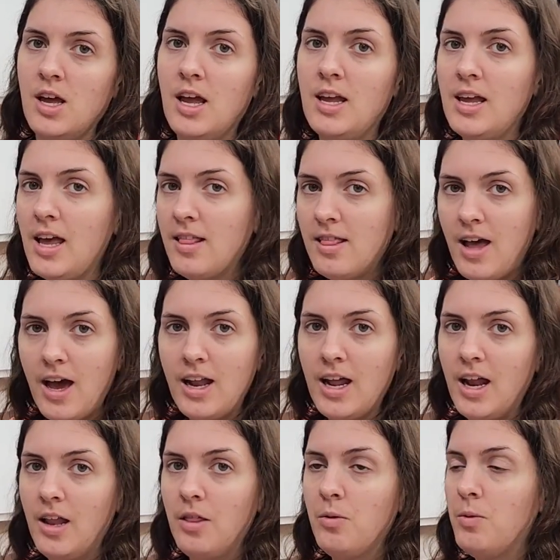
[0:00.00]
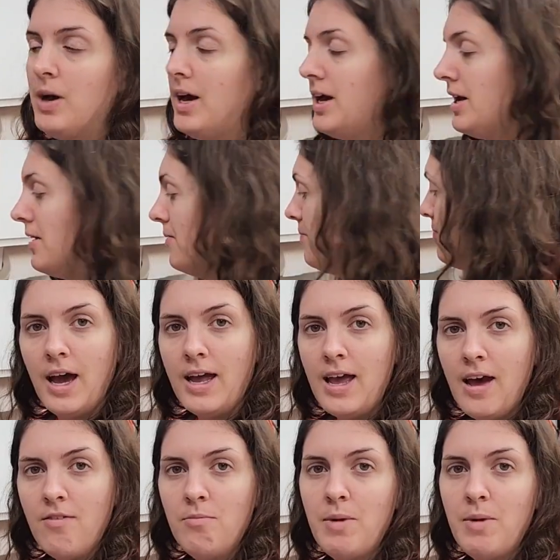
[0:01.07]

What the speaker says: and get that out of the way. I have